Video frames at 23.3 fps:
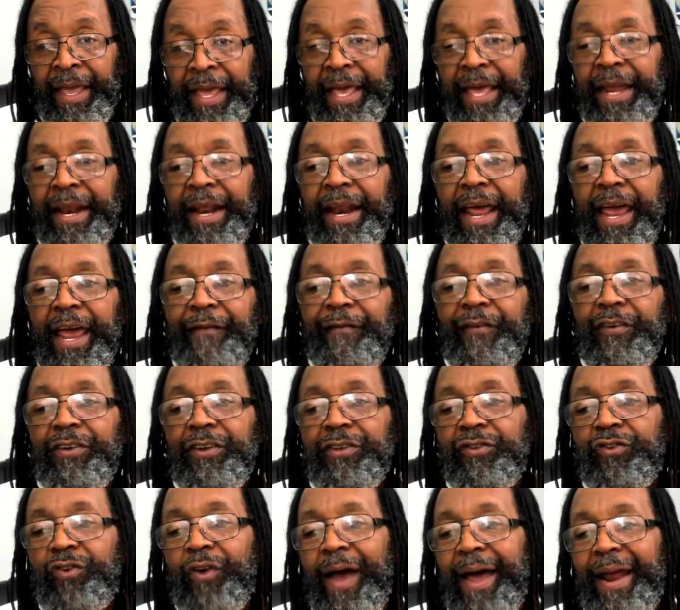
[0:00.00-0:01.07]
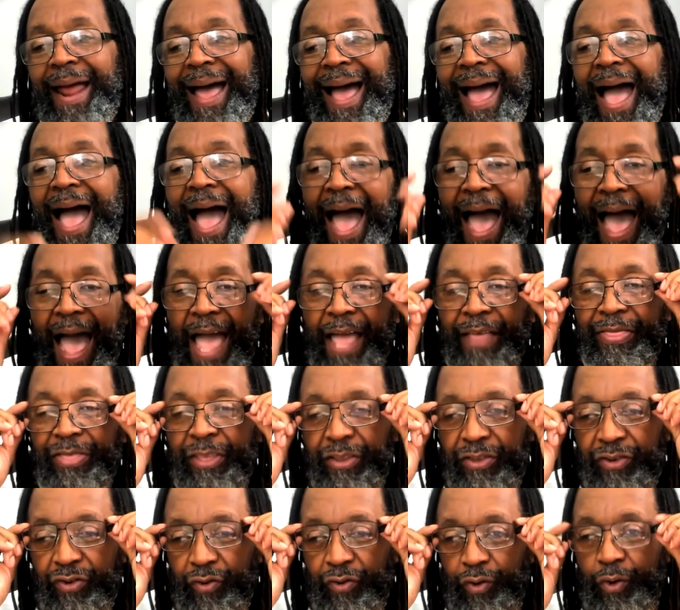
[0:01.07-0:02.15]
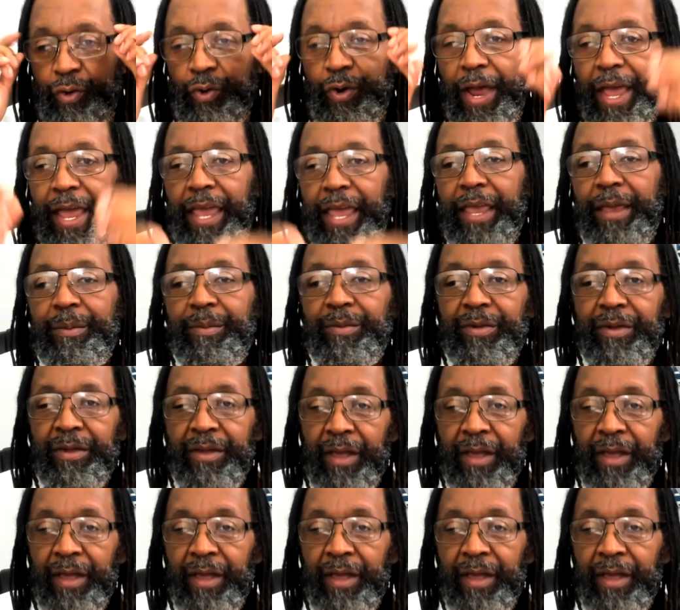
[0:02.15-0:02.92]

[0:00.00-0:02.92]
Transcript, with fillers: in an effort to try to hide the true names